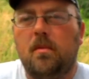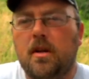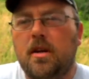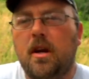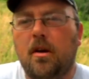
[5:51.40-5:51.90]

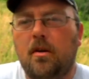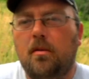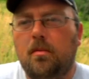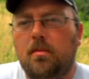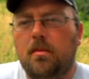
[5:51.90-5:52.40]
let's hear
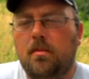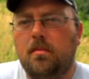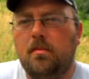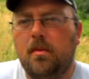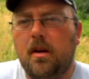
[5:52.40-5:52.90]
who
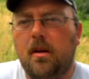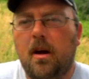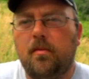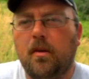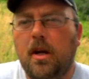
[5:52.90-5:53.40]
did a
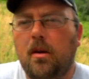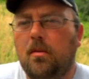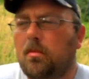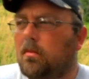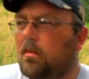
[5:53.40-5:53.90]
lot for you,
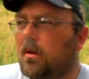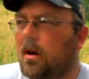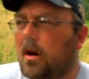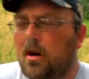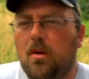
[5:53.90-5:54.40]

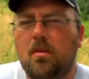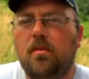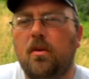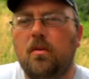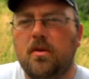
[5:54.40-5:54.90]
who
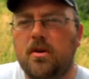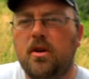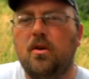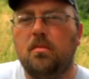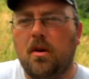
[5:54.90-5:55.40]
influenced
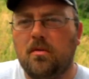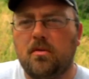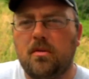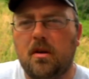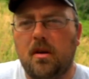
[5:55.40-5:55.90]
you
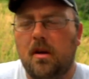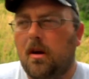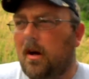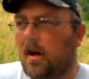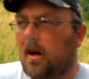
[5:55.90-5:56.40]
most.
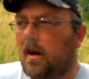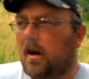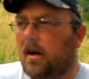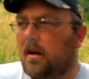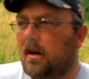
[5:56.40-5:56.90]

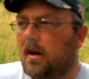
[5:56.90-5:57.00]
And